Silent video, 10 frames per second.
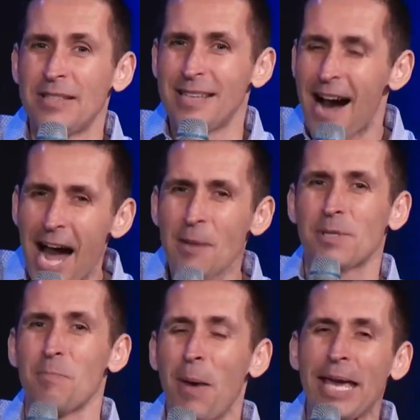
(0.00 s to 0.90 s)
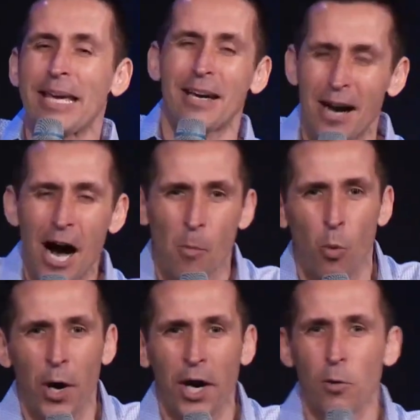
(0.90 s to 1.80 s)
the times may come
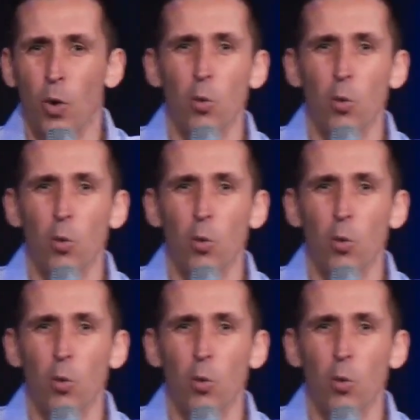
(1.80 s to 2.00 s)
where it